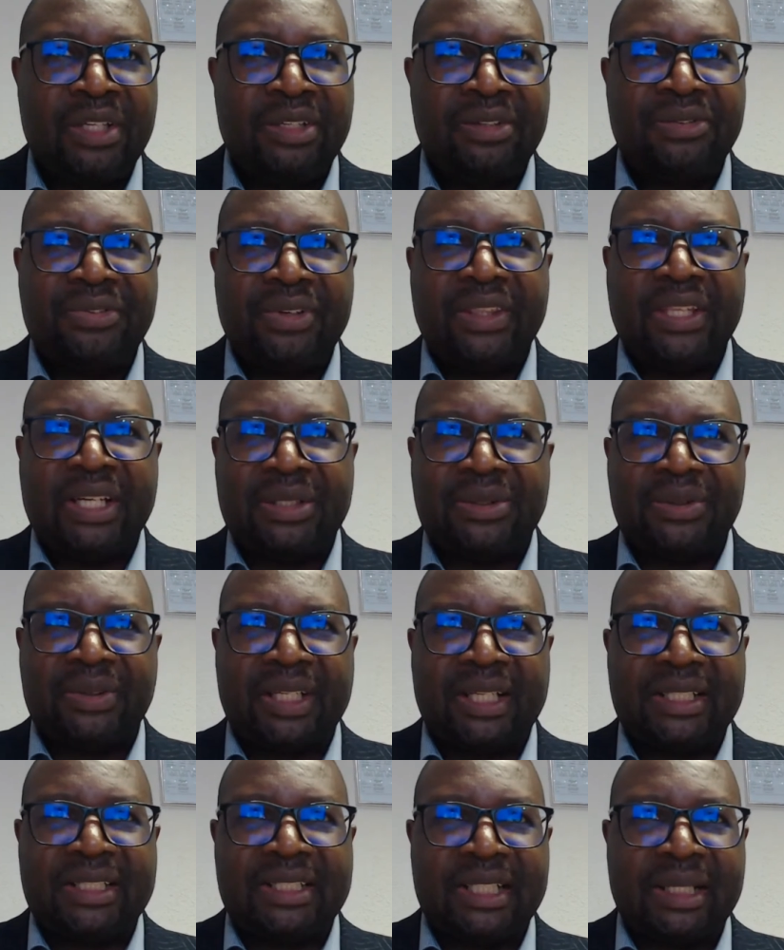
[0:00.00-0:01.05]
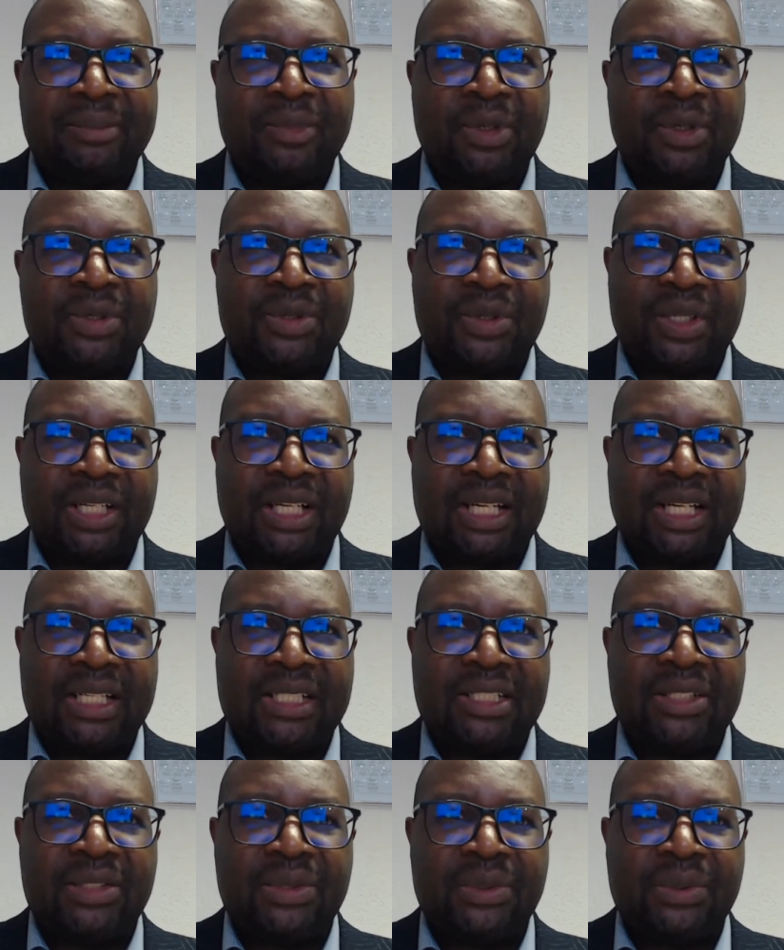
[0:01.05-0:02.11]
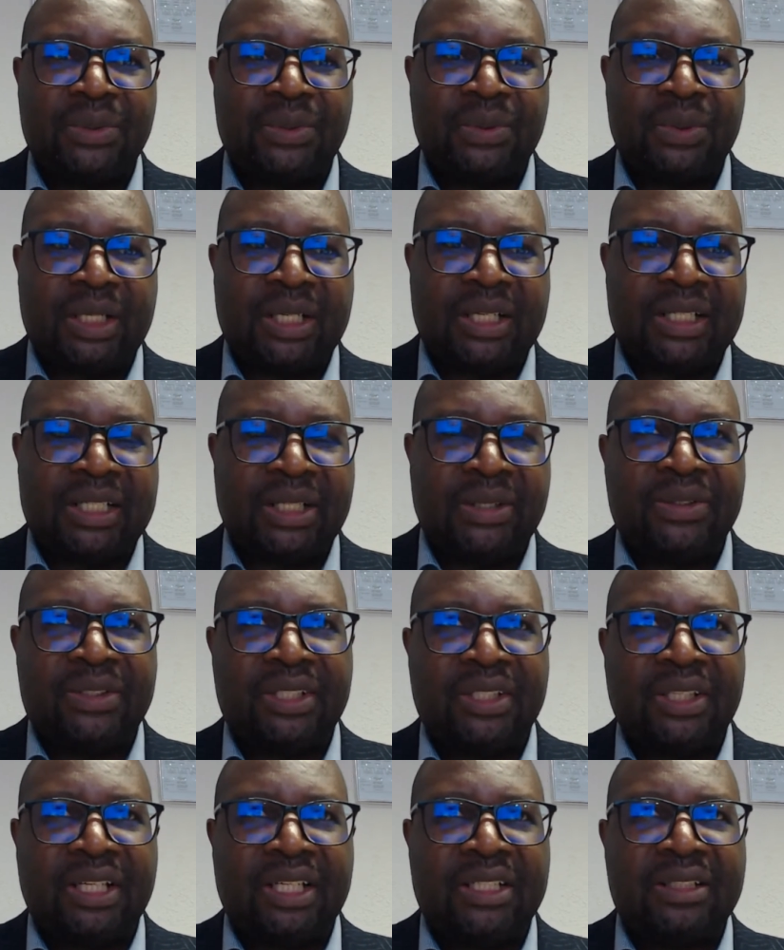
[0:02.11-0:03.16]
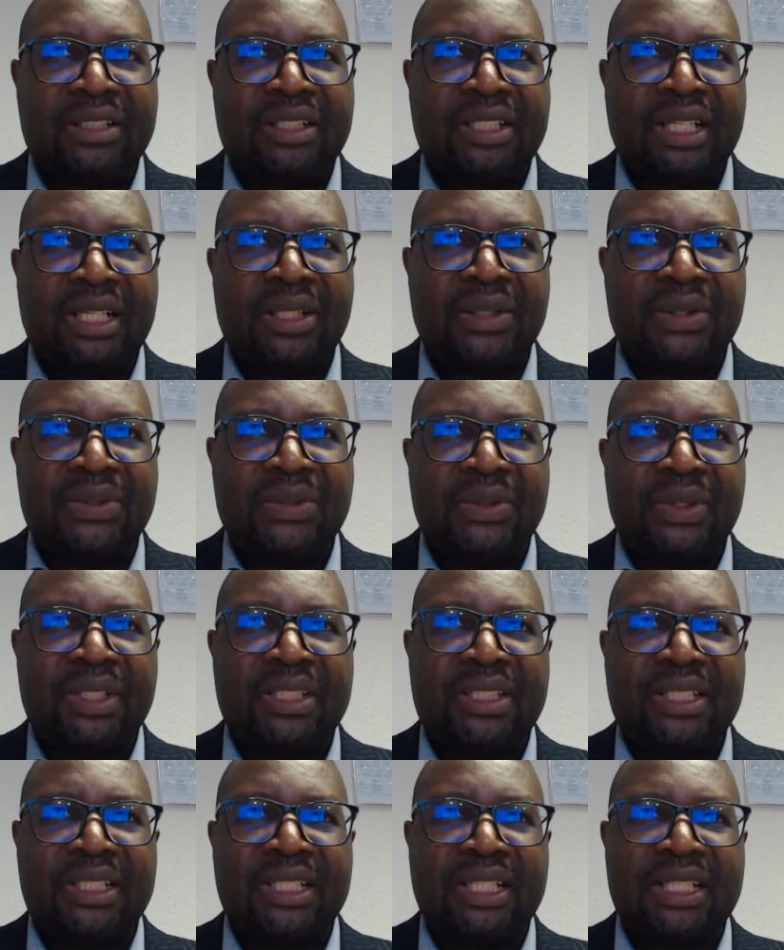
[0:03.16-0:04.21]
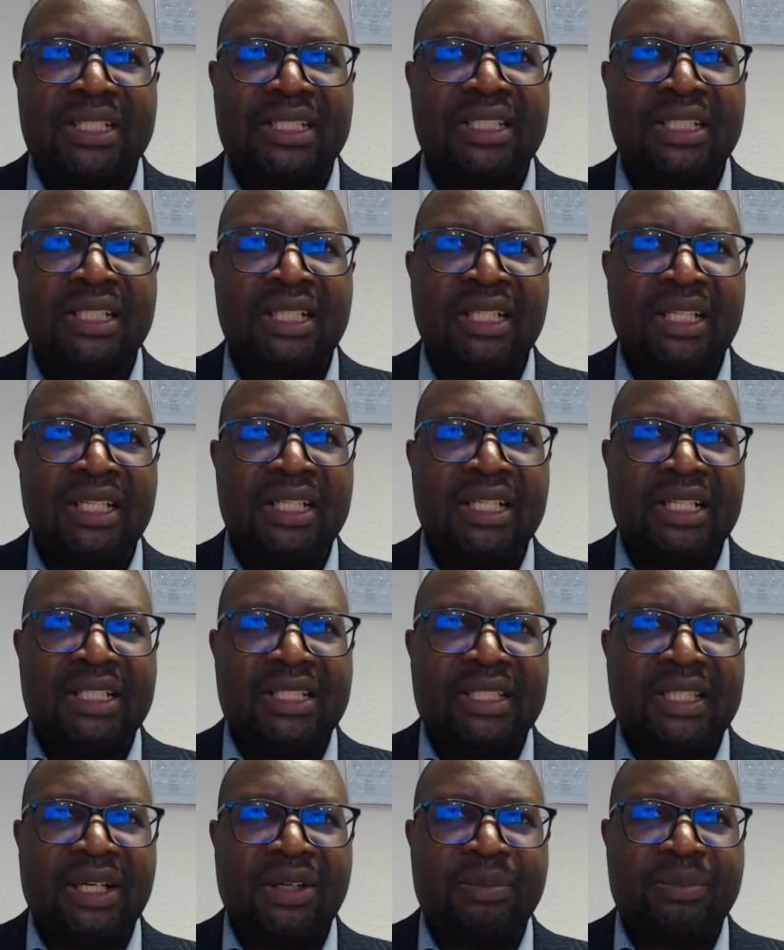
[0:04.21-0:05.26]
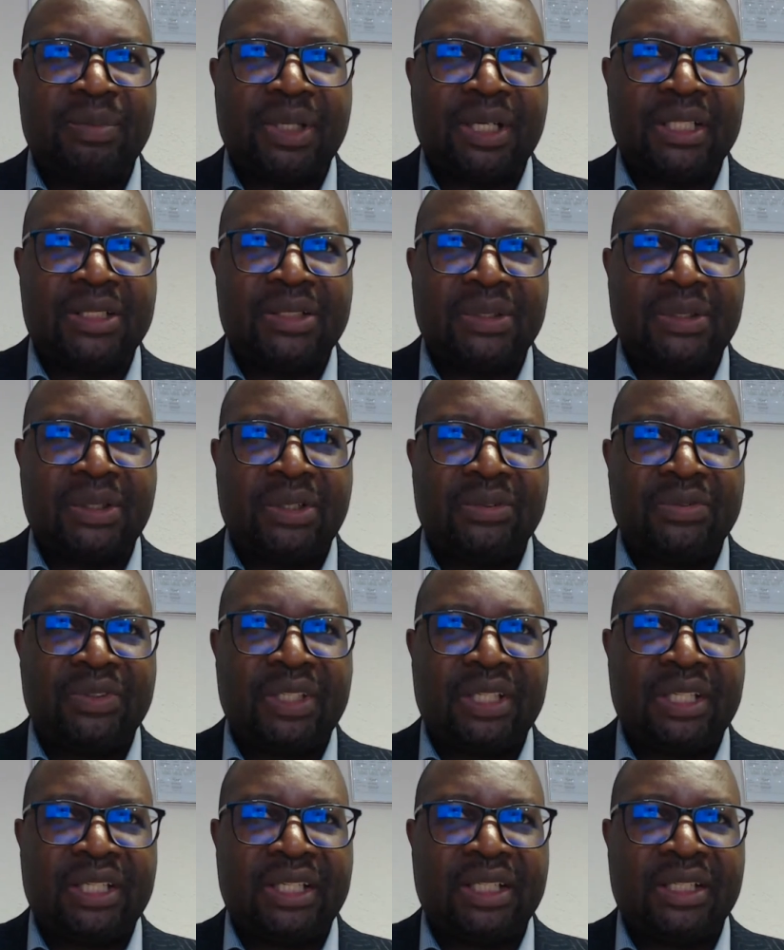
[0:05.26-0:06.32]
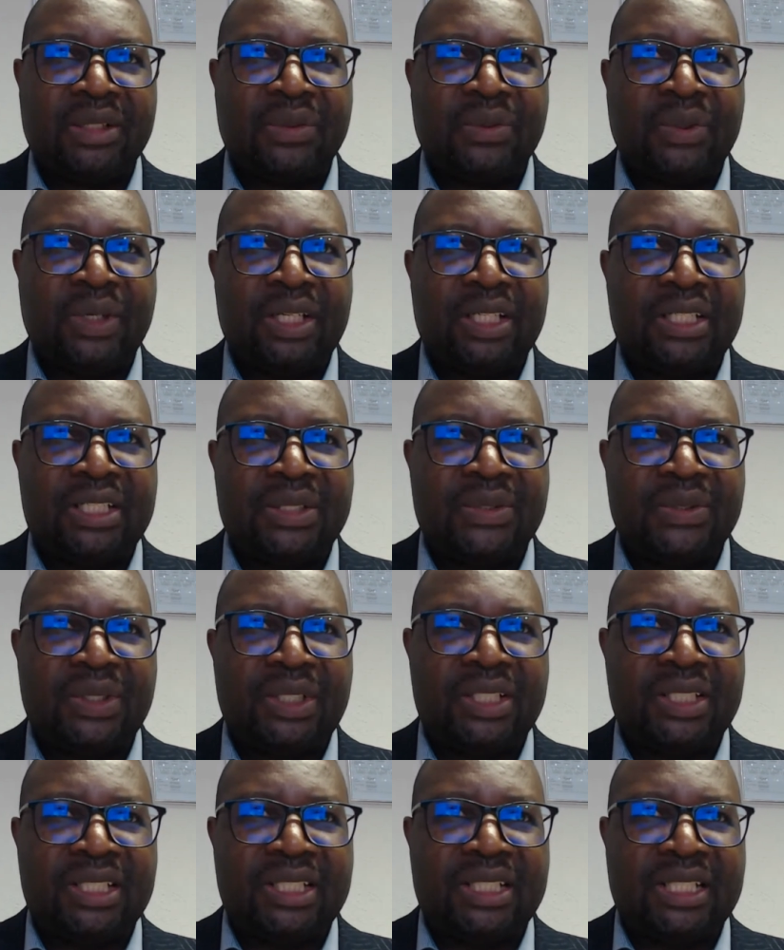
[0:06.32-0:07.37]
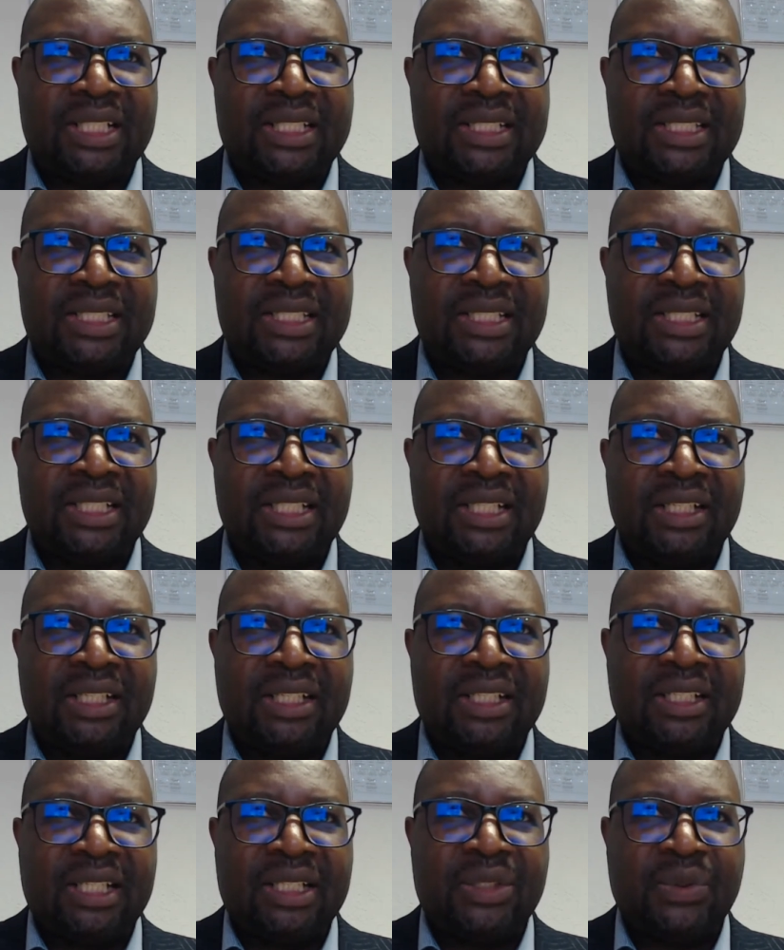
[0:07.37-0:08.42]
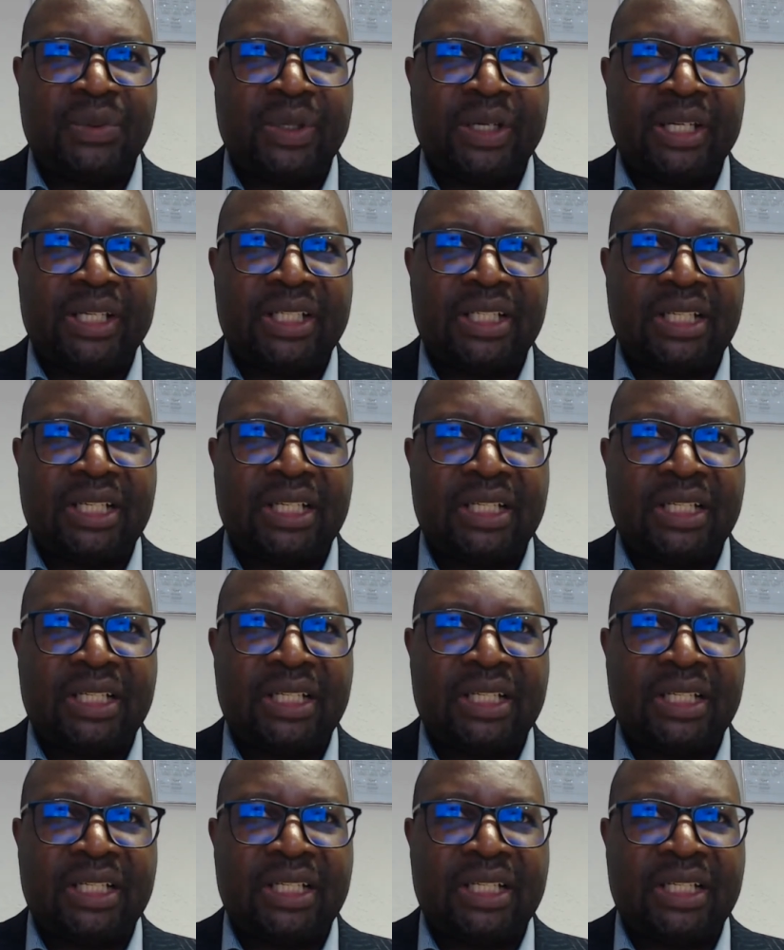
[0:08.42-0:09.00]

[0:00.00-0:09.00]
Further to that, I'm also glad to announce that Tanlo Solicitors is now part of the Quality Solicitors Network,